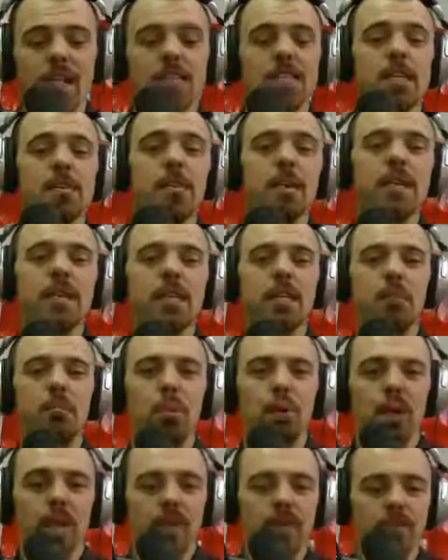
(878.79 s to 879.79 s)
Typically
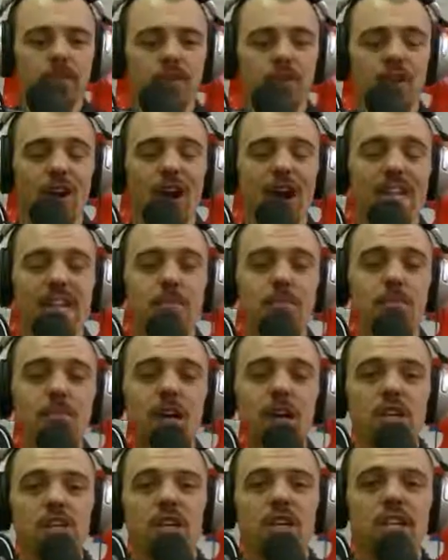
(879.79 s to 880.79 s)
plan for as
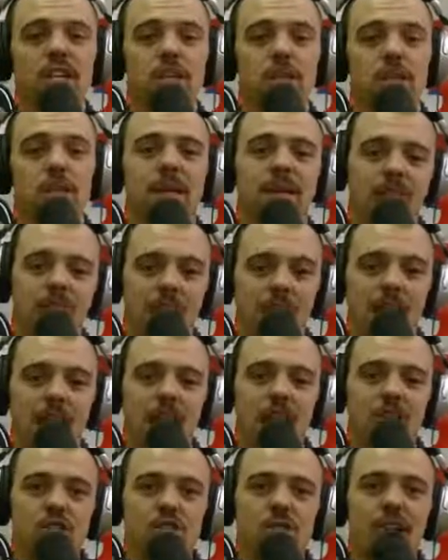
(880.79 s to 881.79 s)
much expenses
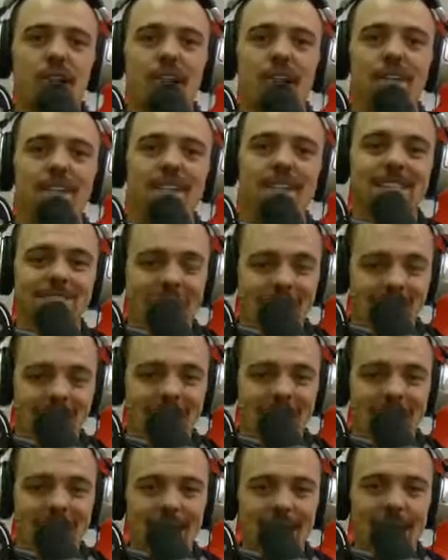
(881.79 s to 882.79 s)
as you have
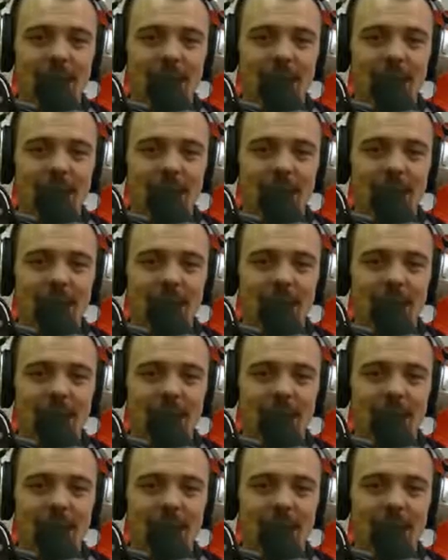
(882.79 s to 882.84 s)
today,